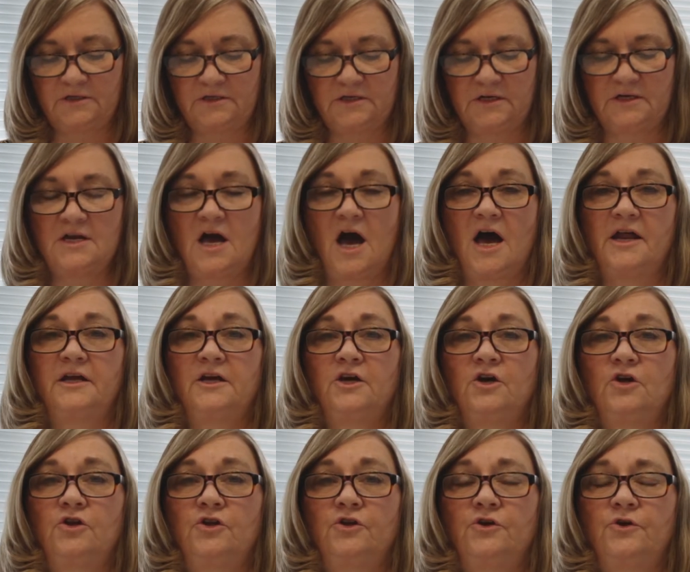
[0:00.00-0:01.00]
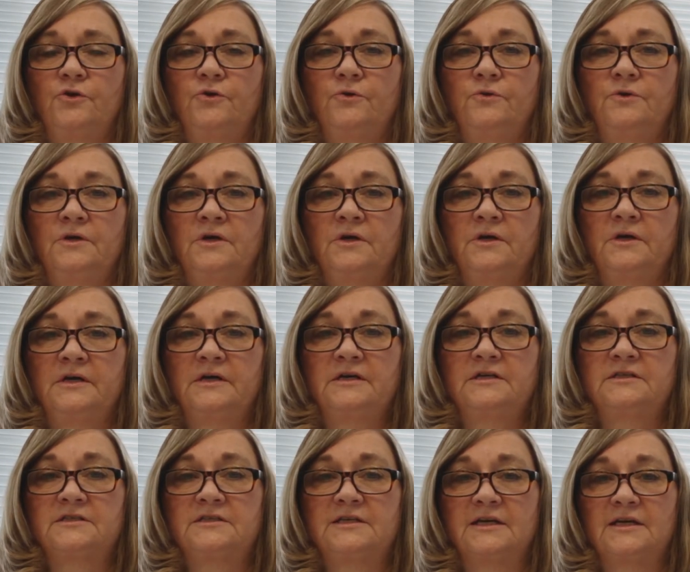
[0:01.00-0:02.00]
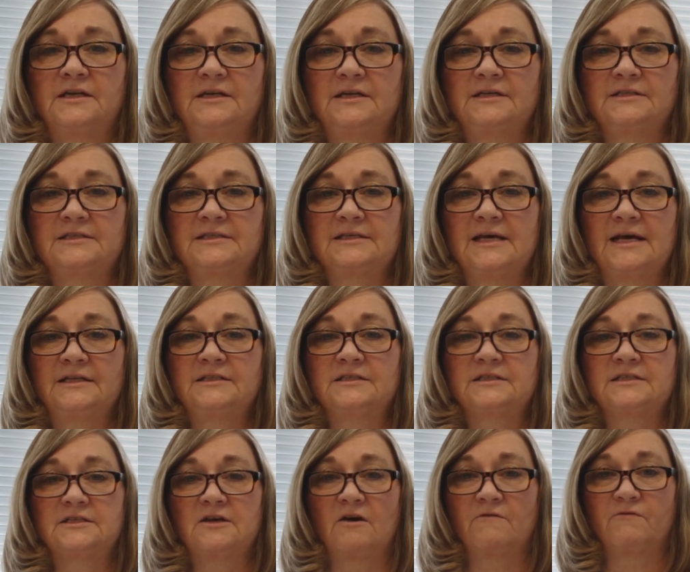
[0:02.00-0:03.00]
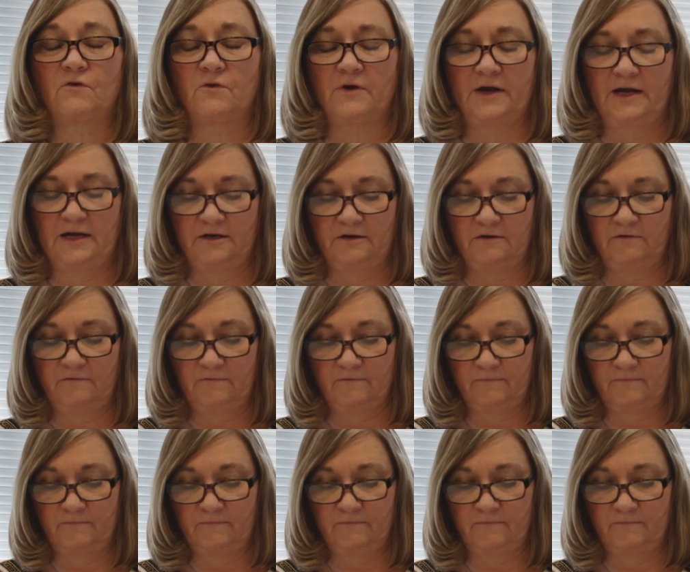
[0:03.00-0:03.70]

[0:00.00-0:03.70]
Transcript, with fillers: did not include sickness and suffering.